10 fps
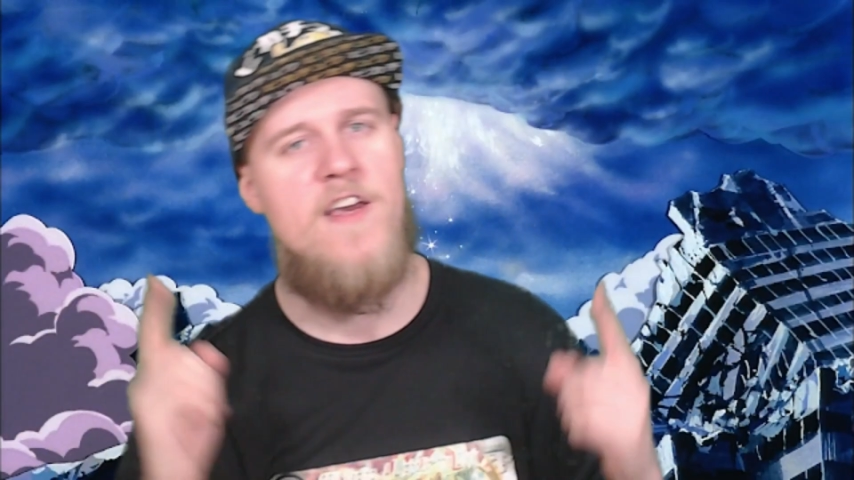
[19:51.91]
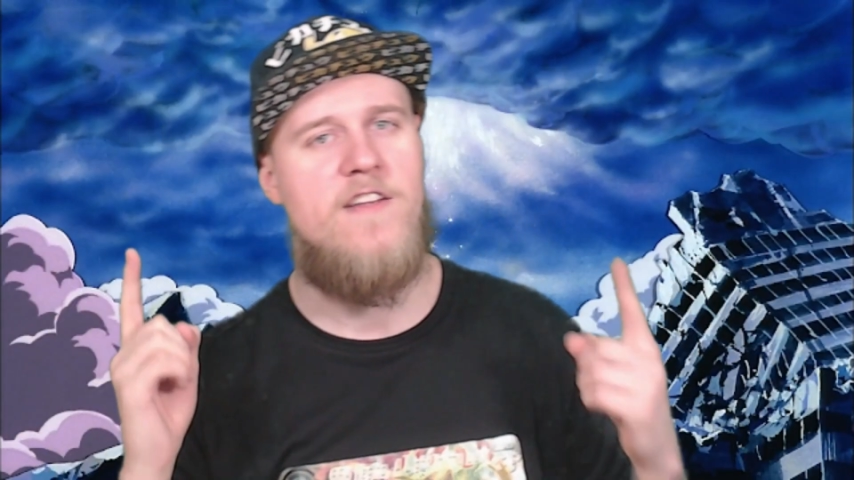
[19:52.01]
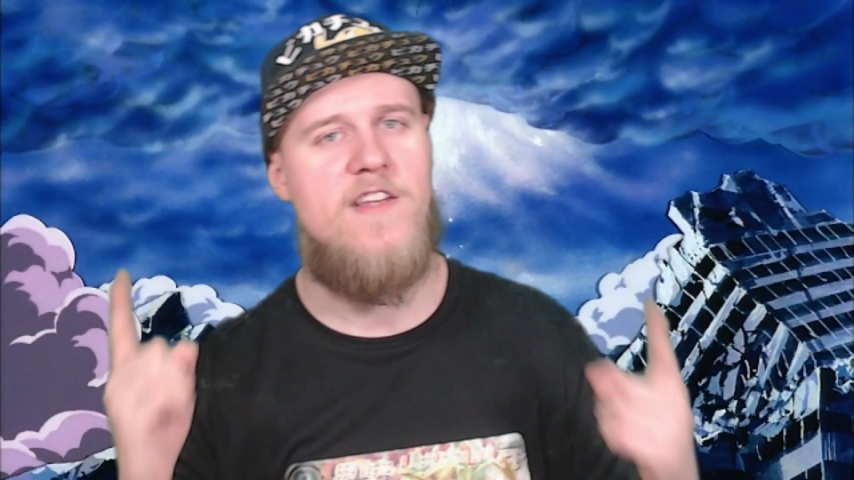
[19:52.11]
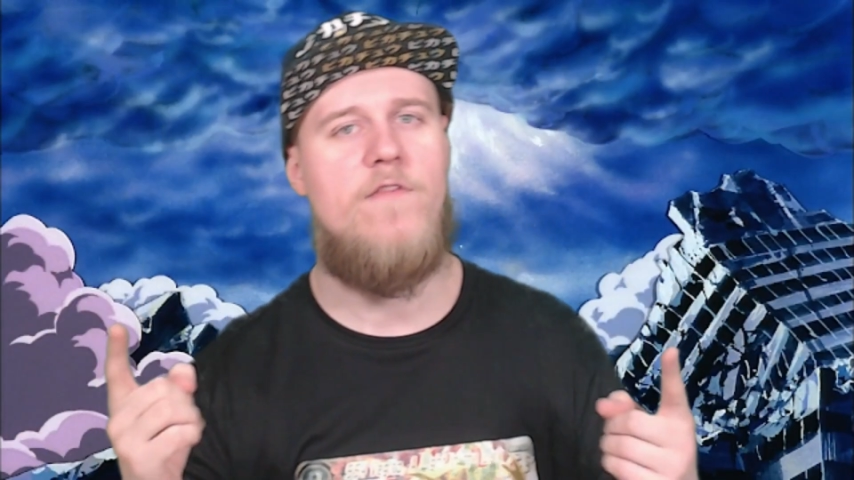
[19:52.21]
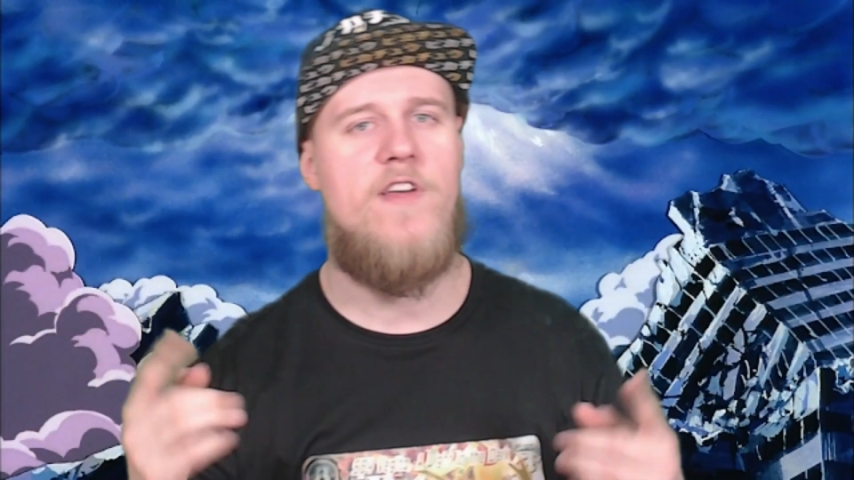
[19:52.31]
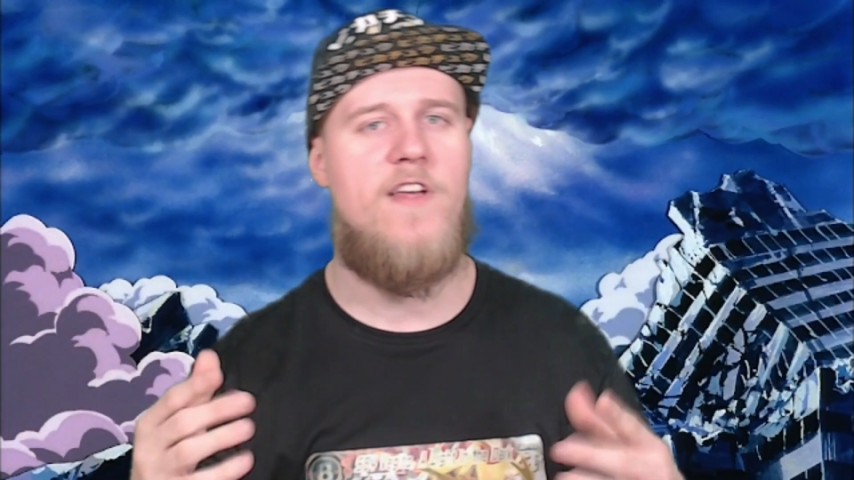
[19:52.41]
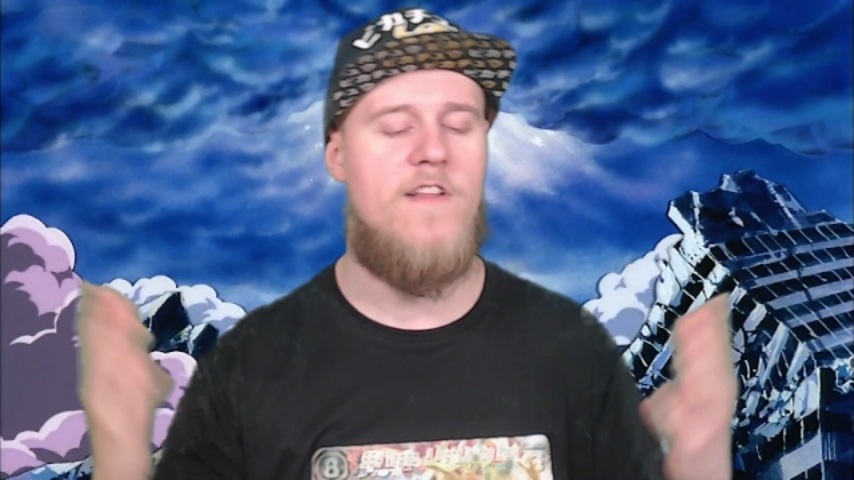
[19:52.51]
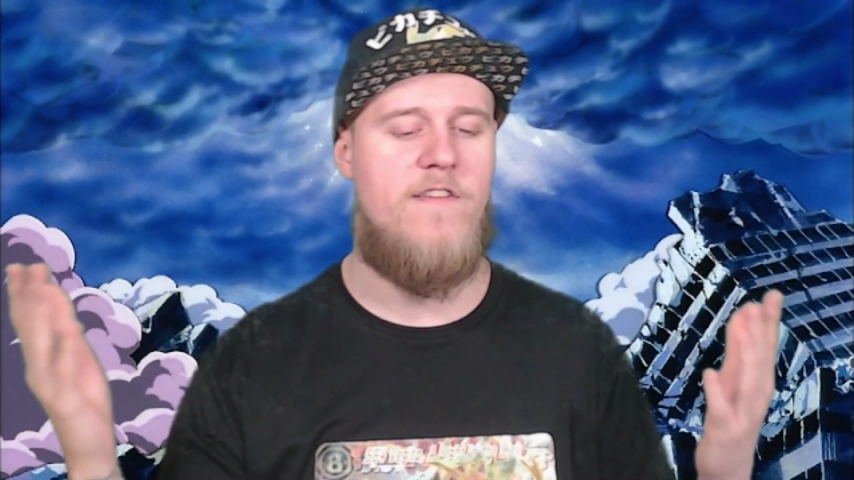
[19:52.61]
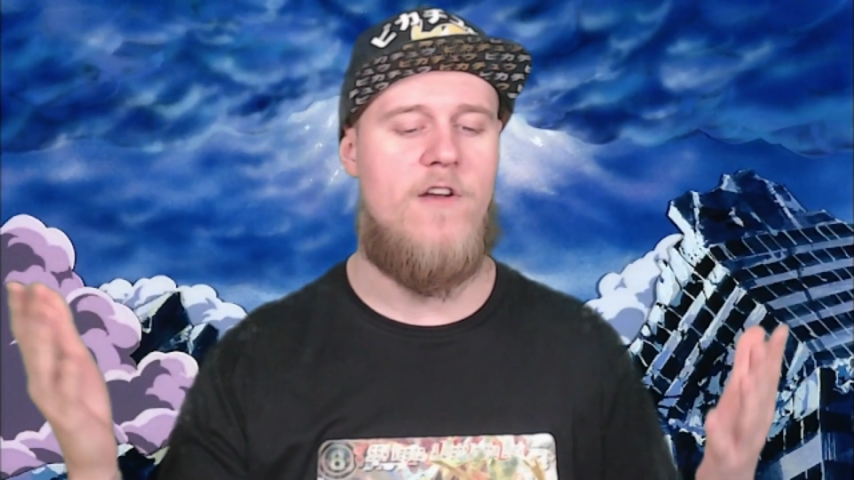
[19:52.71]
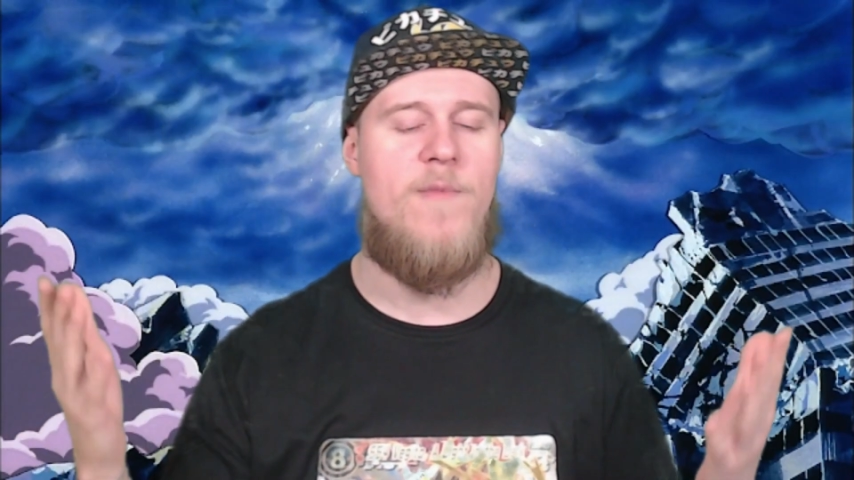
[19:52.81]
definitely
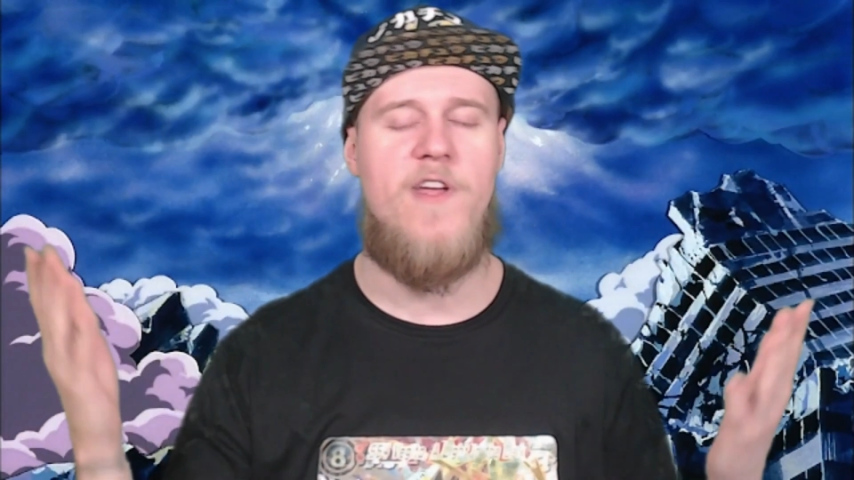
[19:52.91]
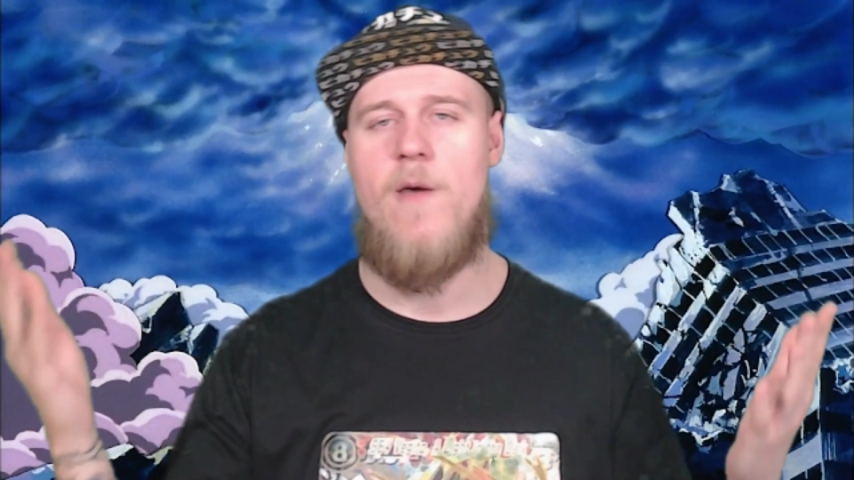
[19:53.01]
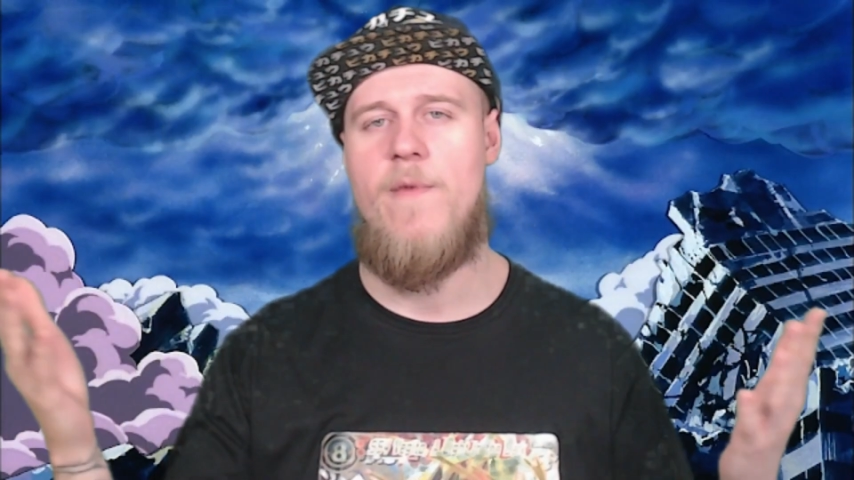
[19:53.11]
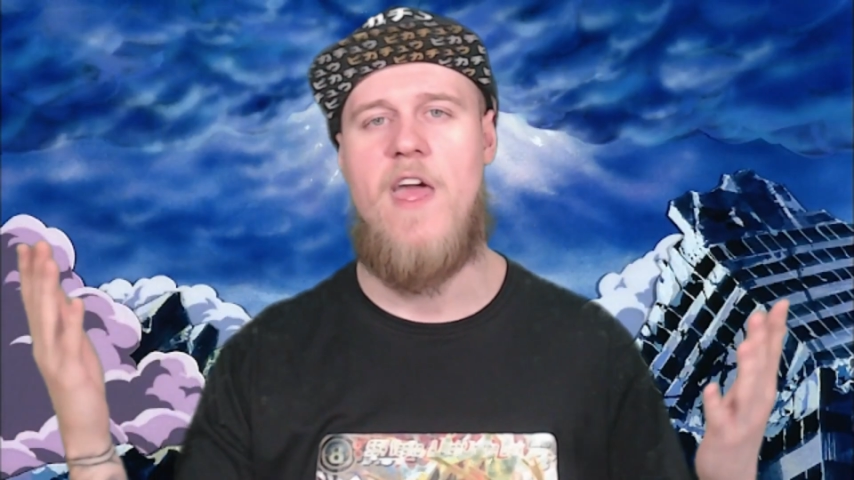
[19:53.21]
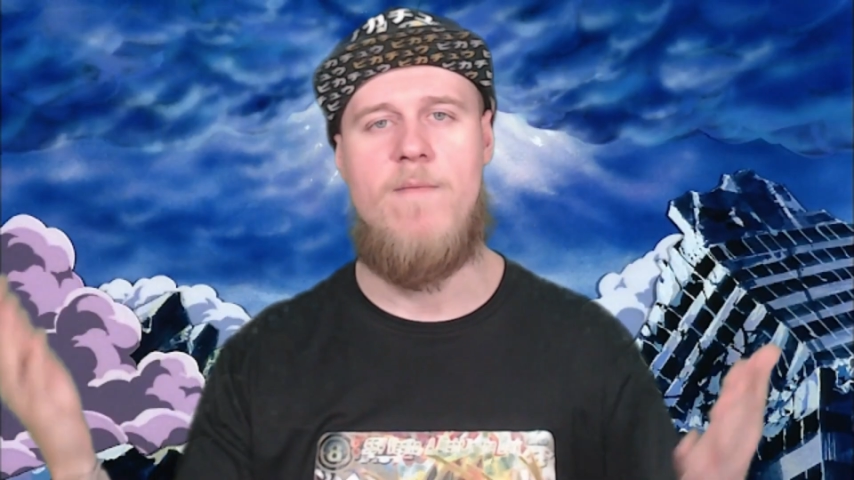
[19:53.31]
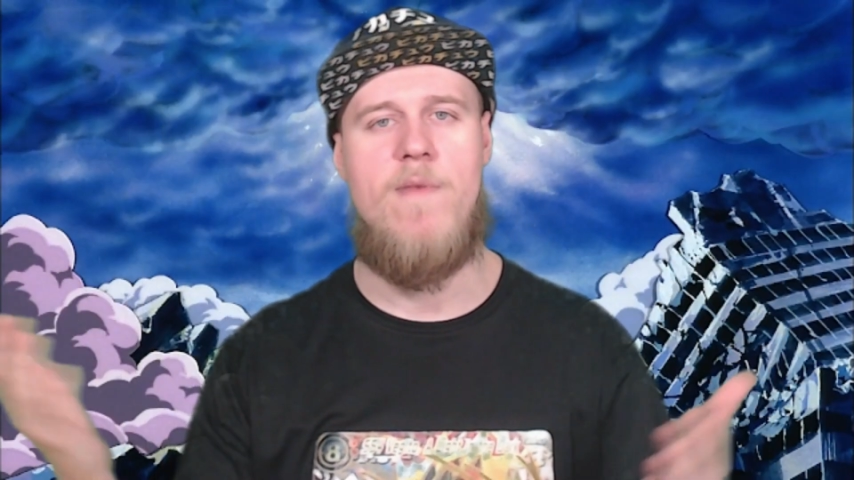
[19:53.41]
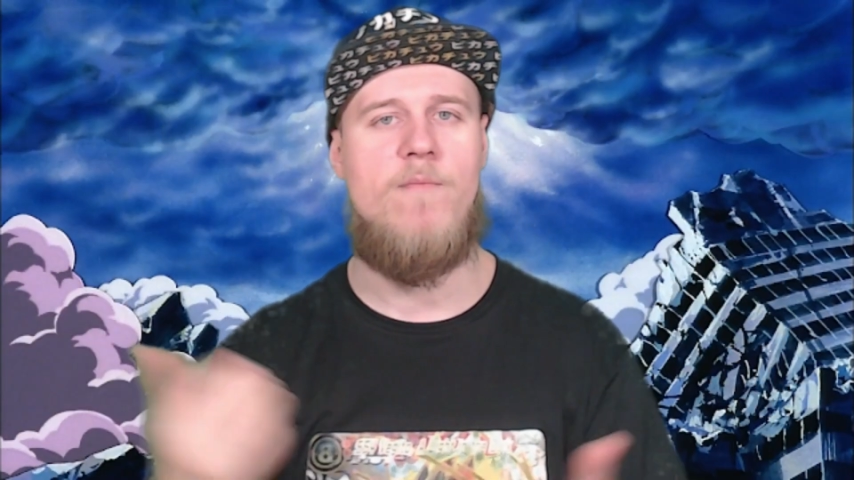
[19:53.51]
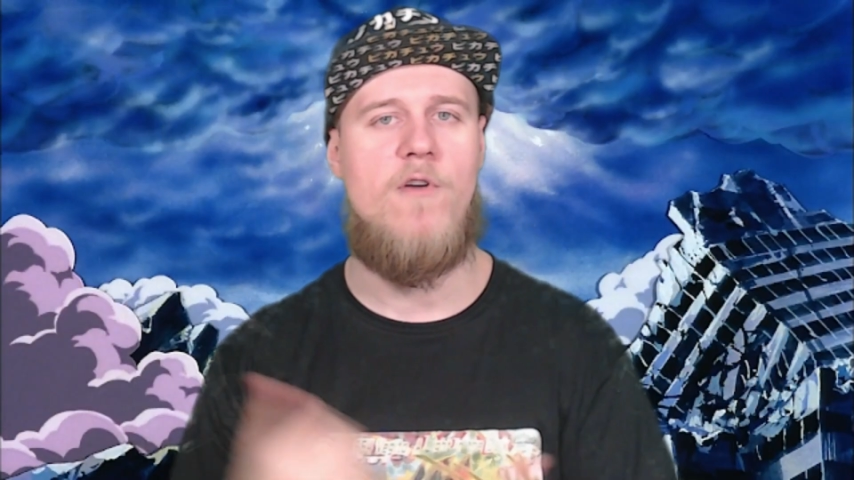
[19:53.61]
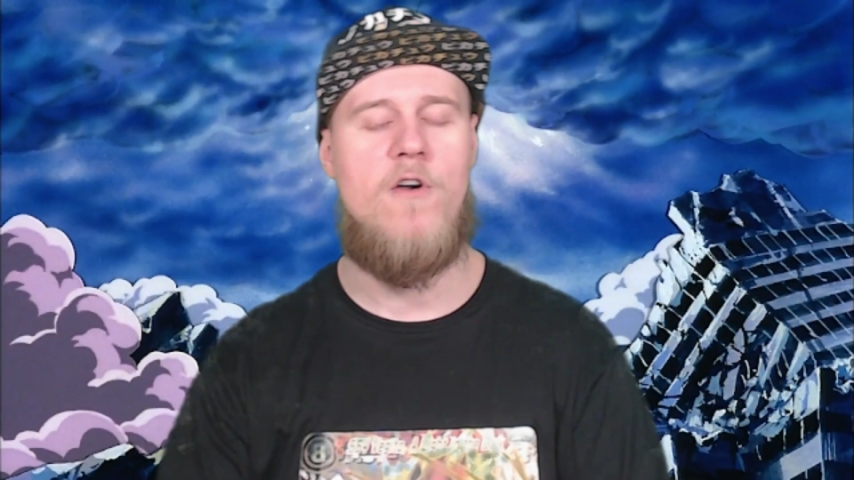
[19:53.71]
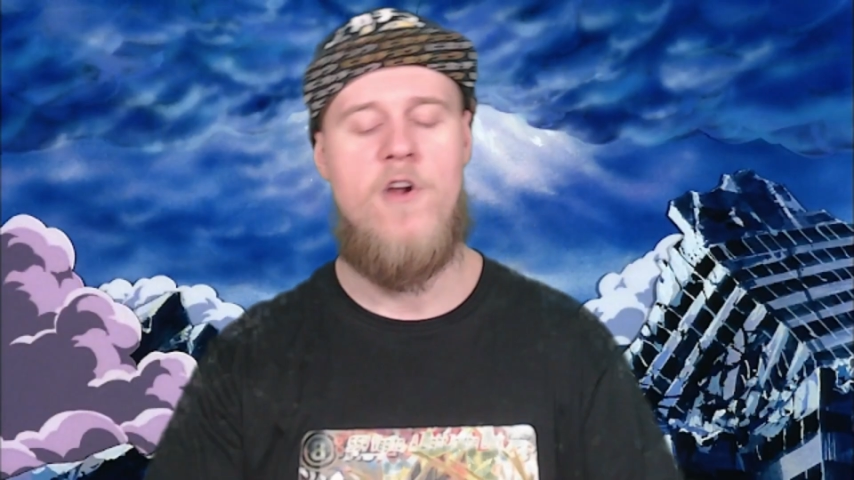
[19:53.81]
consider becoming a
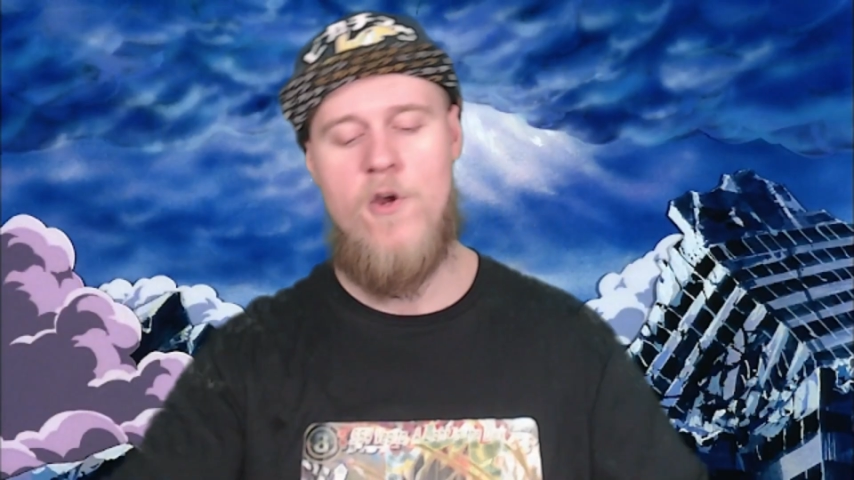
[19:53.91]
member